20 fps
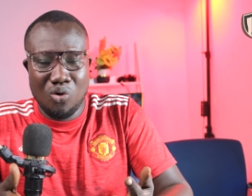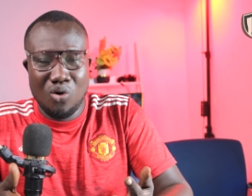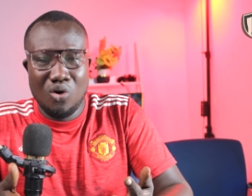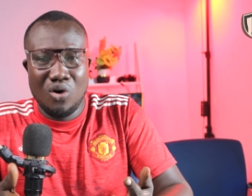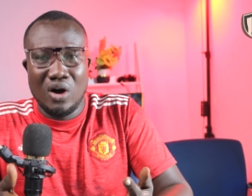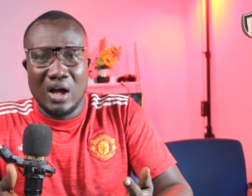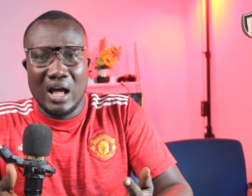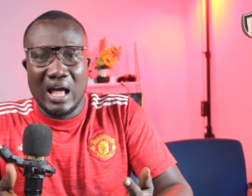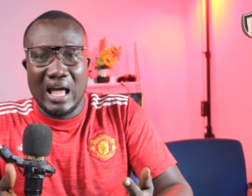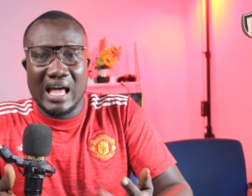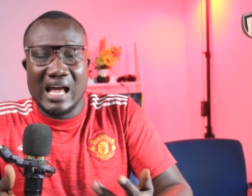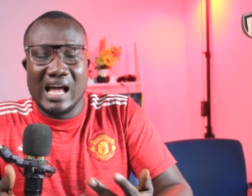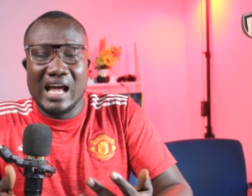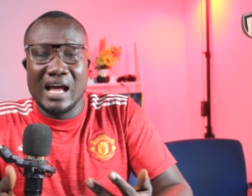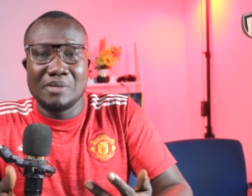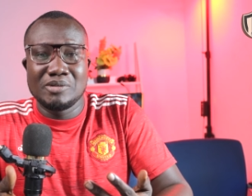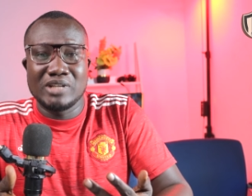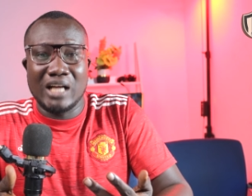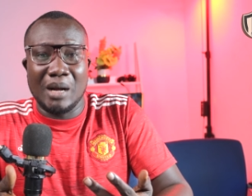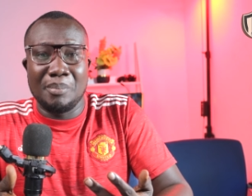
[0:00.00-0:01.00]
Um,
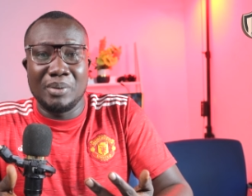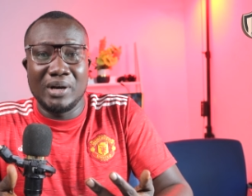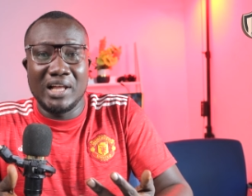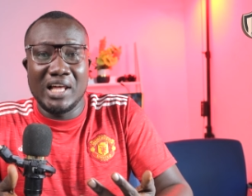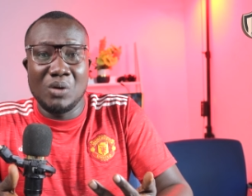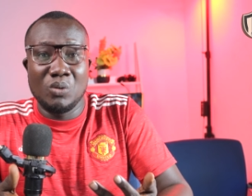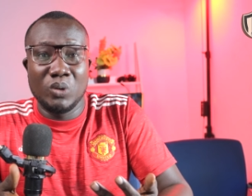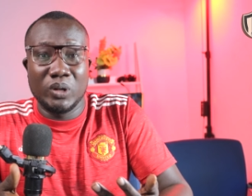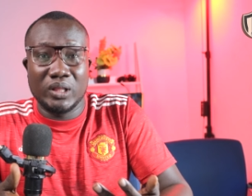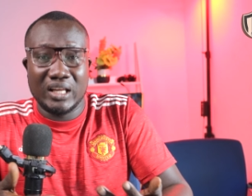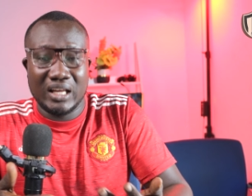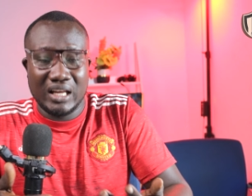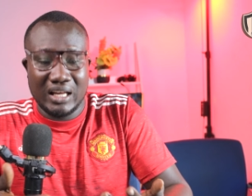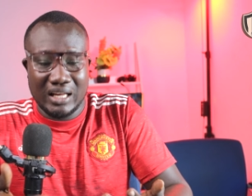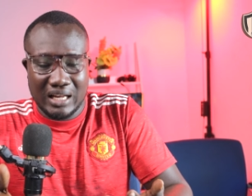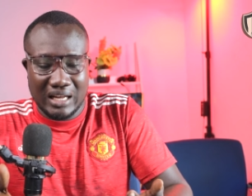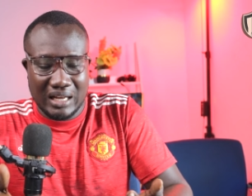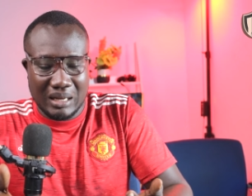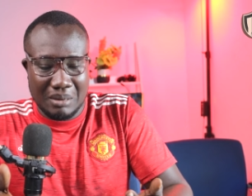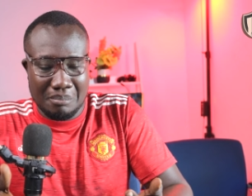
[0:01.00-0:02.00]
they are playing with
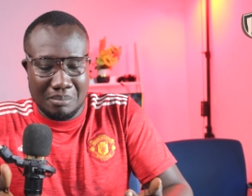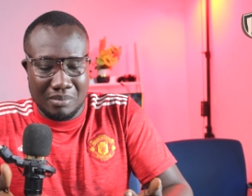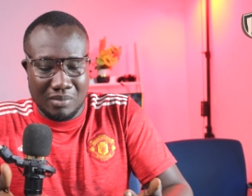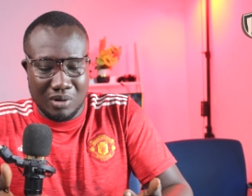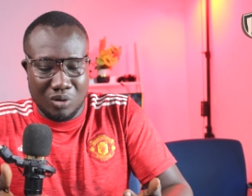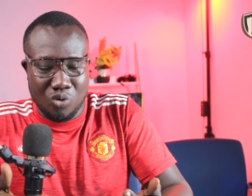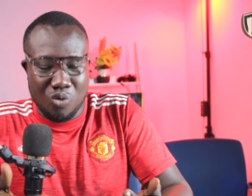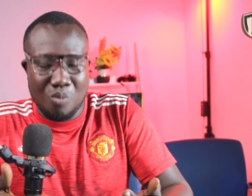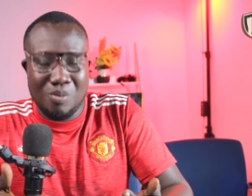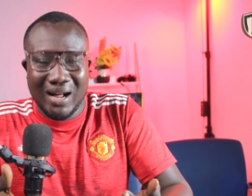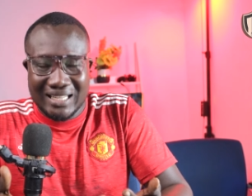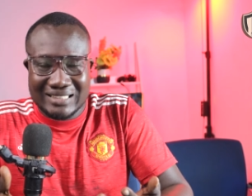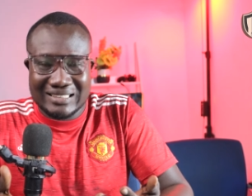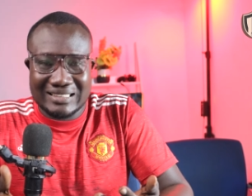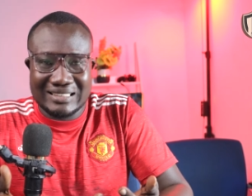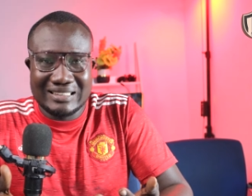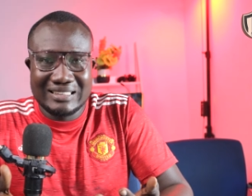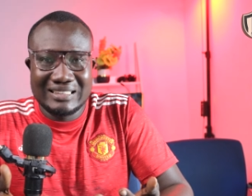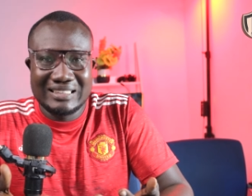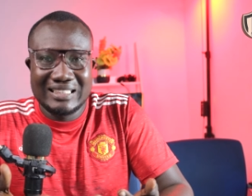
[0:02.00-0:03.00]
um,
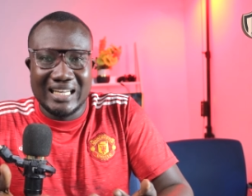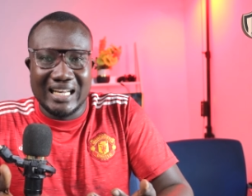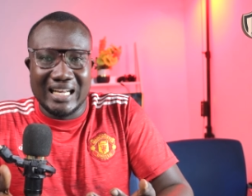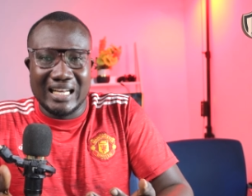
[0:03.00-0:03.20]
Cubarsí.